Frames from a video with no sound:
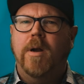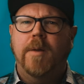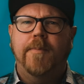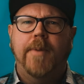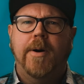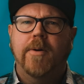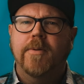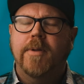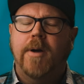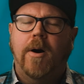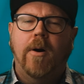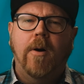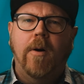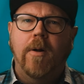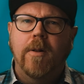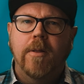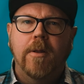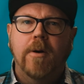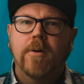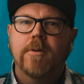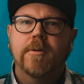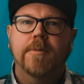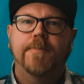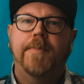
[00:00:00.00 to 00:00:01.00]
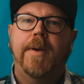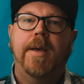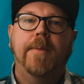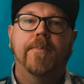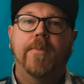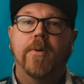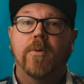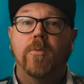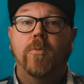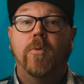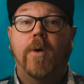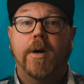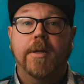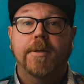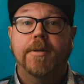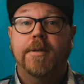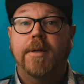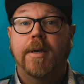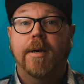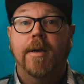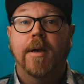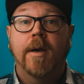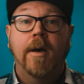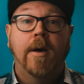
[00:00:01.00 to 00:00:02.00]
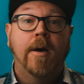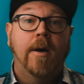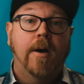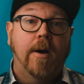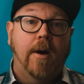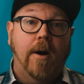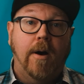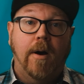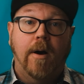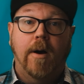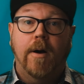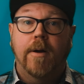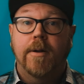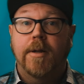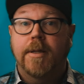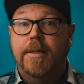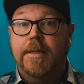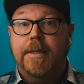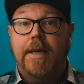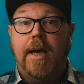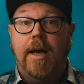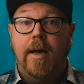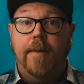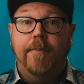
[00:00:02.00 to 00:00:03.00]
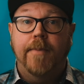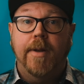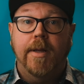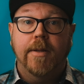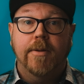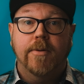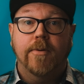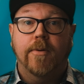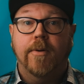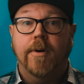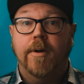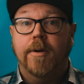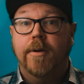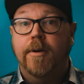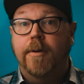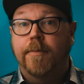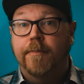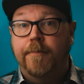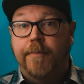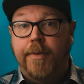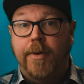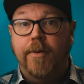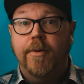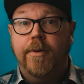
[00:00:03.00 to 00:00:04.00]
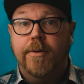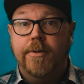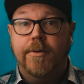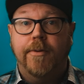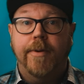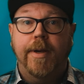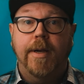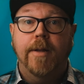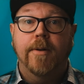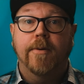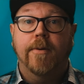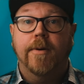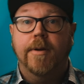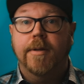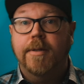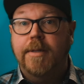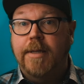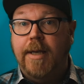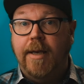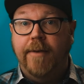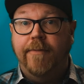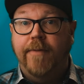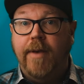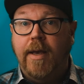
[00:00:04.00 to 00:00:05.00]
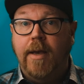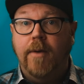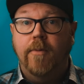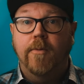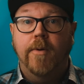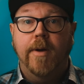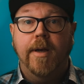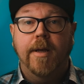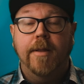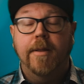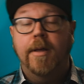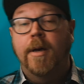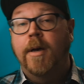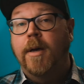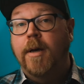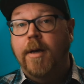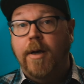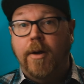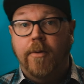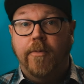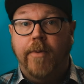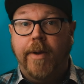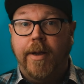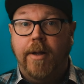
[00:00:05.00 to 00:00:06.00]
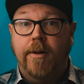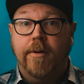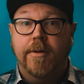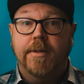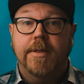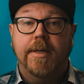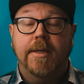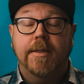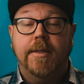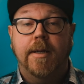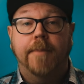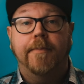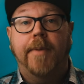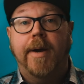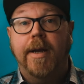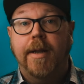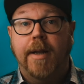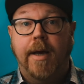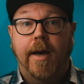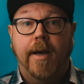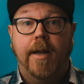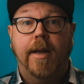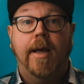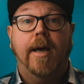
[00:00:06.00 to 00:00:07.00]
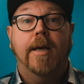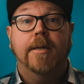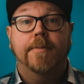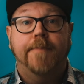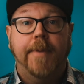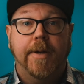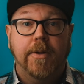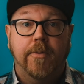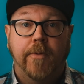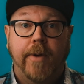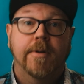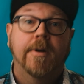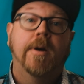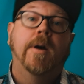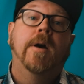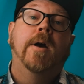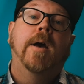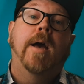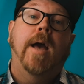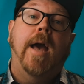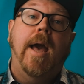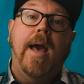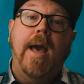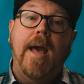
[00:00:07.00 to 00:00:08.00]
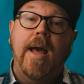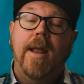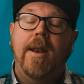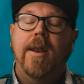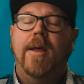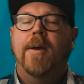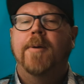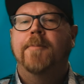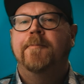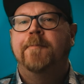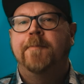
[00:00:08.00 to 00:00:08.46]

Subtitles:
about all those people watching on a tablet or a computer screen or a TV with a regular 16:9 aspect ratio? And